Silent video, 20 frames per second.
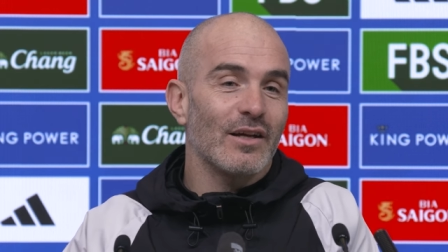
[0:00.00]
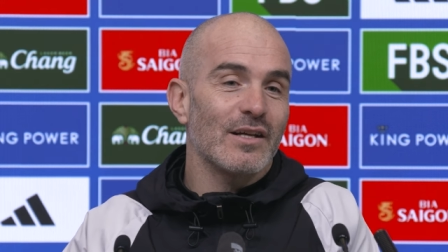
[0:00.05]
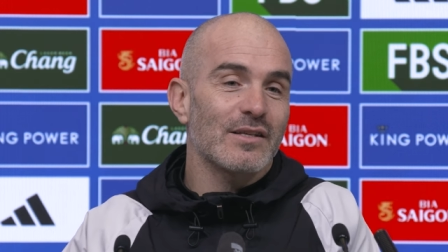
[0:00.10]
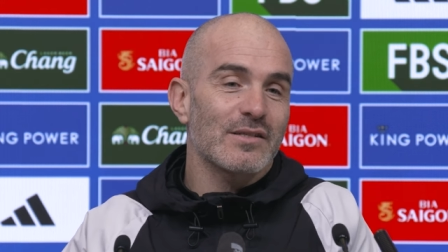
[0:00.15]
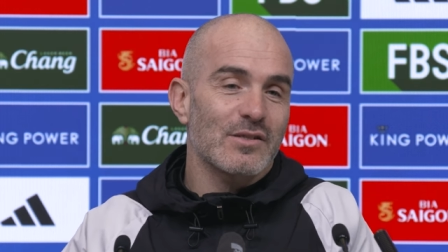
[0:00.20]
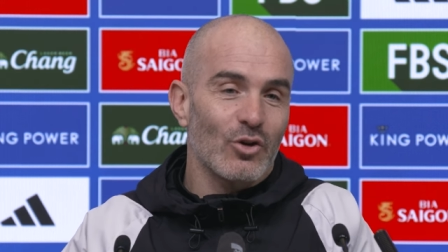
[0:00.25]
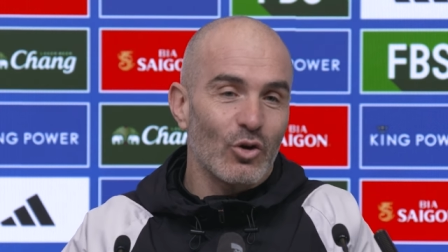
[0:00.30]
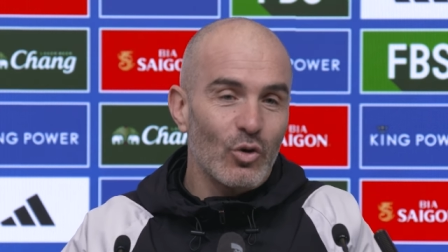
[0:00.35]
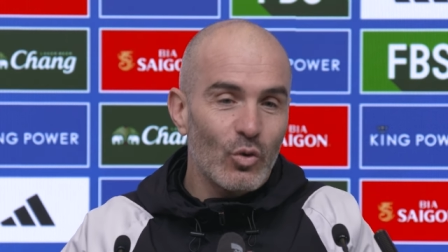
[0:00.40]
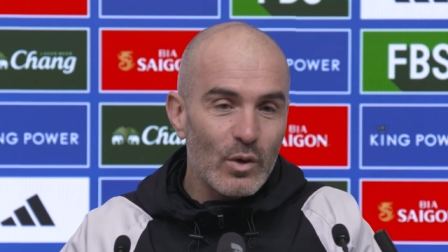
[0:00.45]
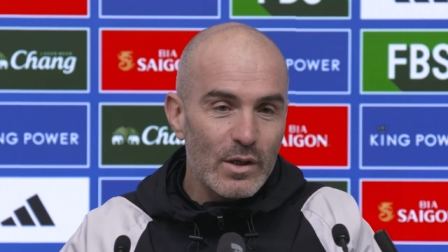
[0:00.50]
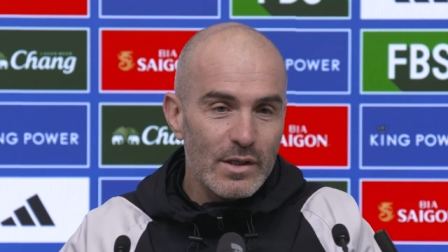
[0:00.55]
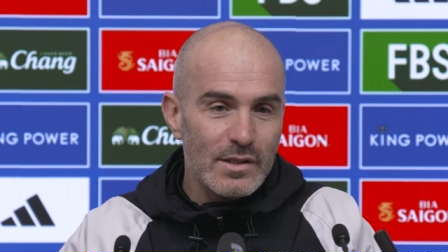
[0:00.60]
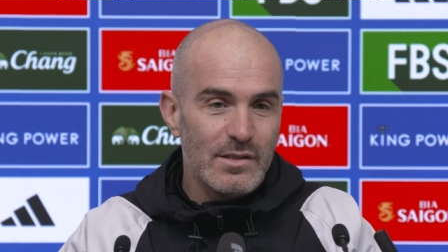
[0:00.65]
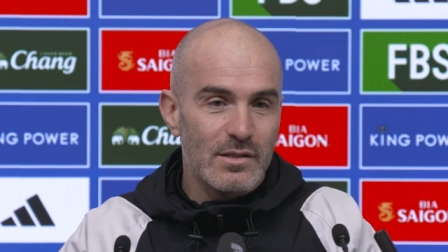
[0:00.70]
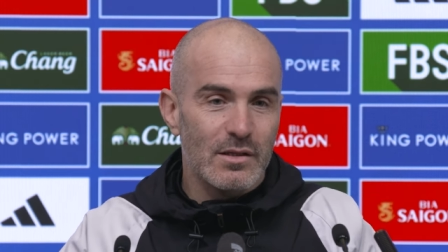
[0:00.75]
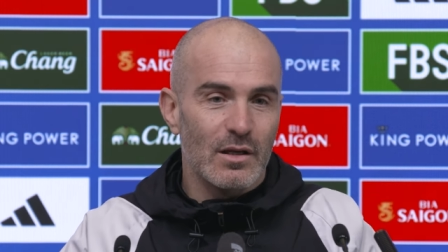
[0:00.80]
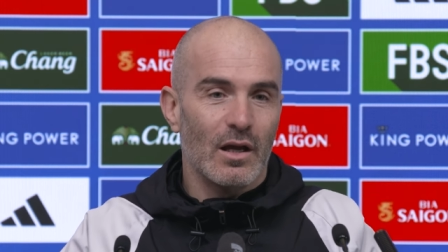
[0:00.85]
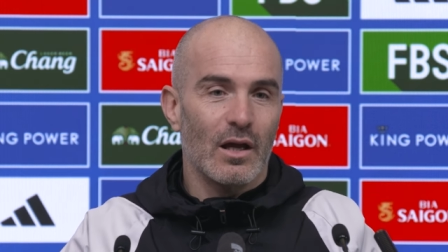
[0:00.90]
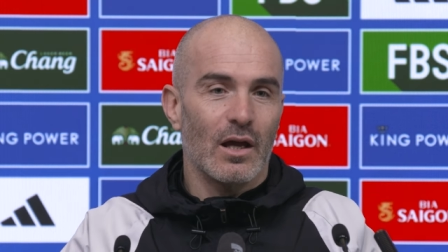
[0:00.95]
It's
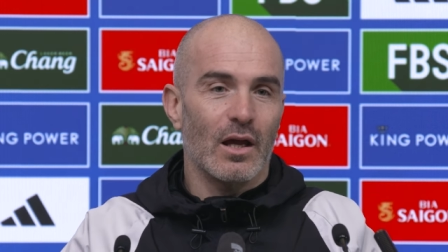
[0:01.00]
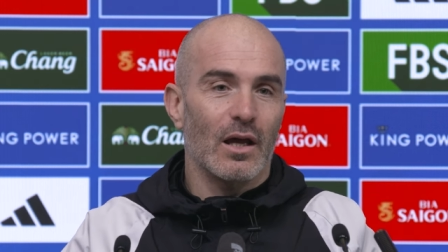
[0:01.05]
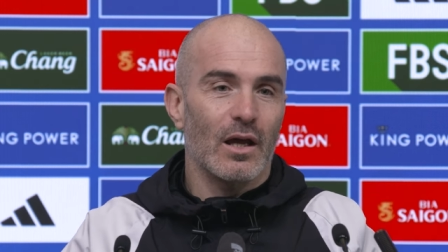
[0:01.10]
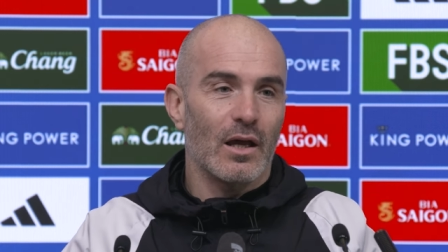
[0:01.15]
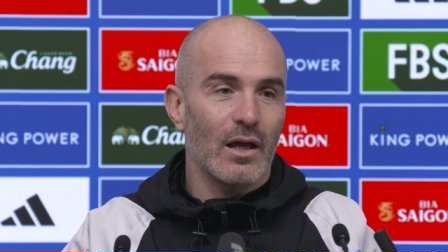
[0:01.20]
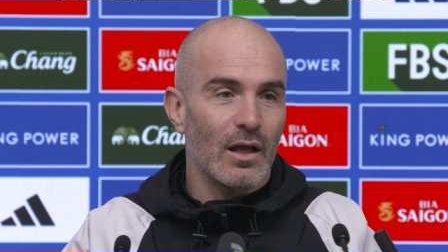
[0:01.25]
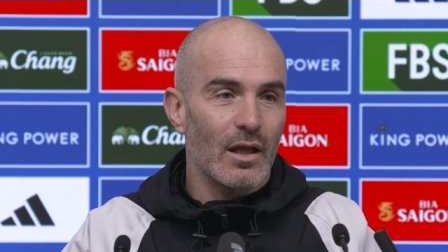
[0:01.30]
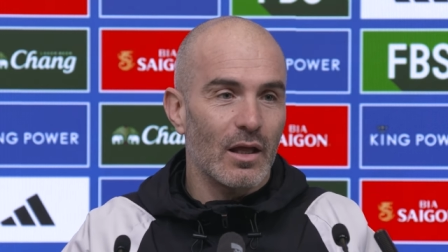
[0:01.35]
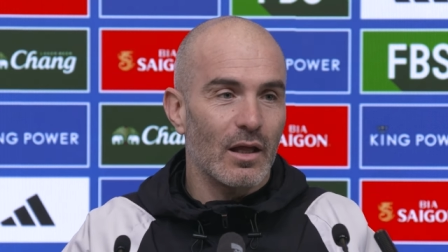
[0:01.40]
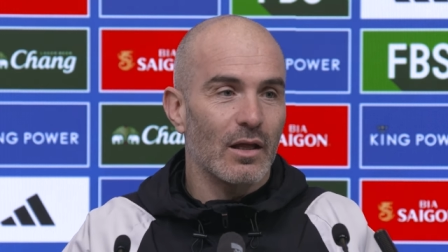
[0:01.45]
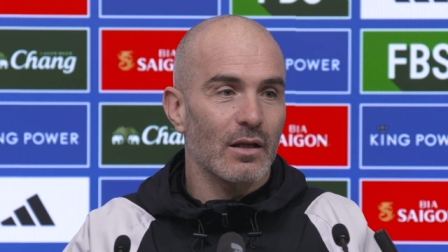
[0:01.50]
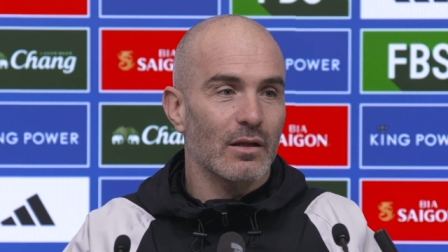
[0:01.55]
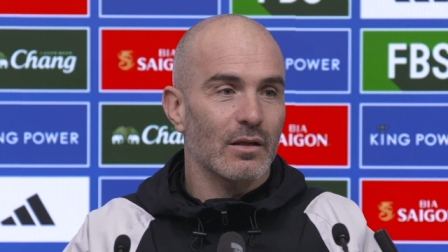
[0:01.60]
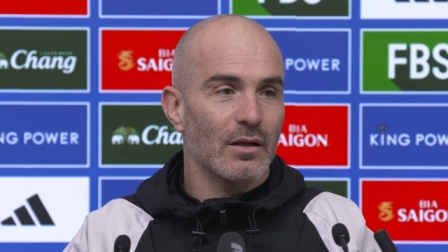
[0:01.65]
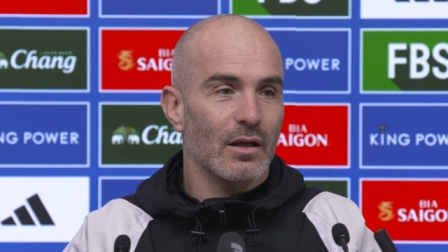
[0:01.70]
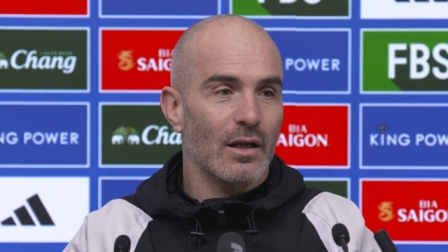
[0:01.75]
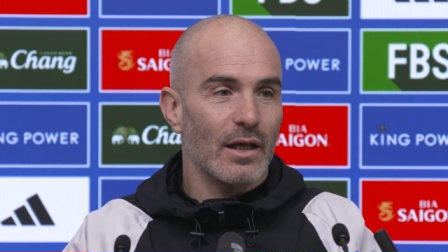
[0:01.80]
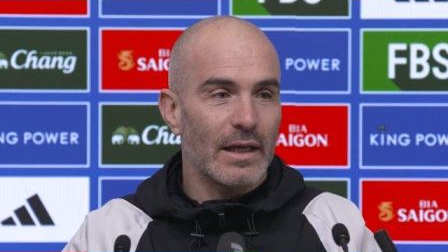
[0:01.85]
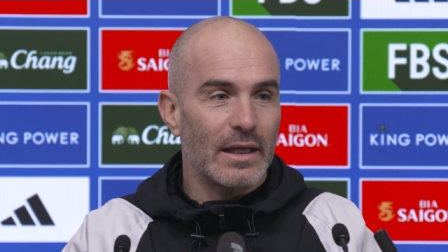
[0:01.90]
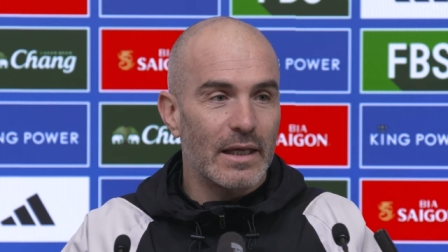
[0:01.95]
always uh,
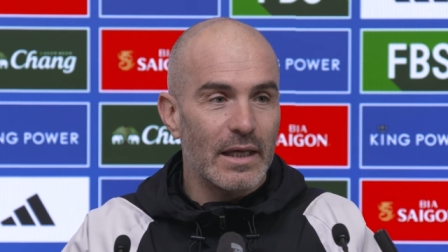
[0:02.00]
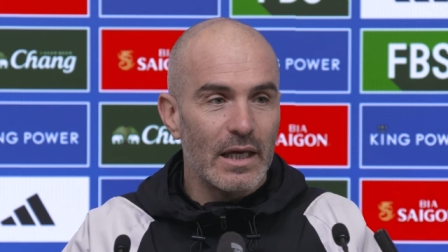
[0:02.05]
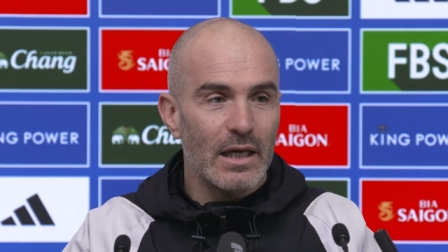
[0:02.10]
a